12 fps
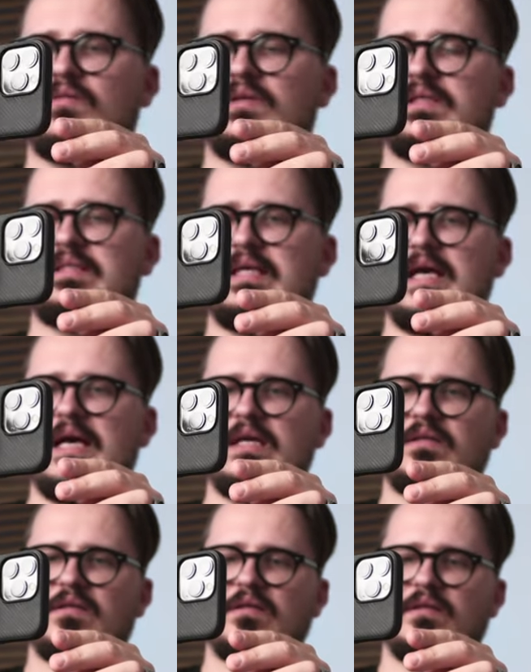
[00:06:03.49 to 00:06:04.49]
on the
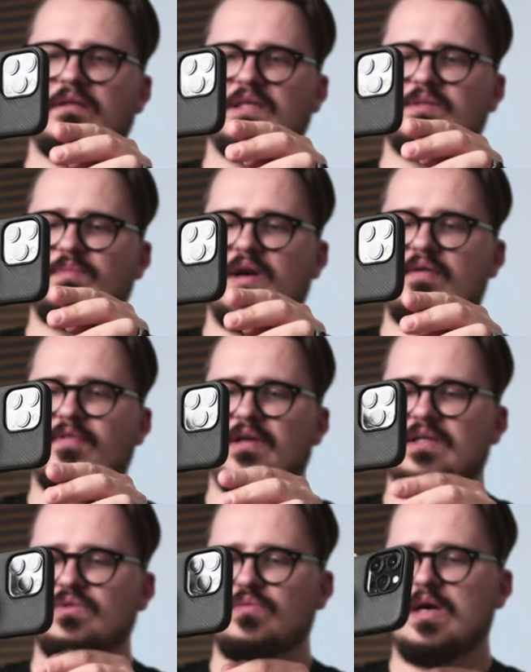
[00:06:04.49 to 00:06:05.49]
side. That's perfect as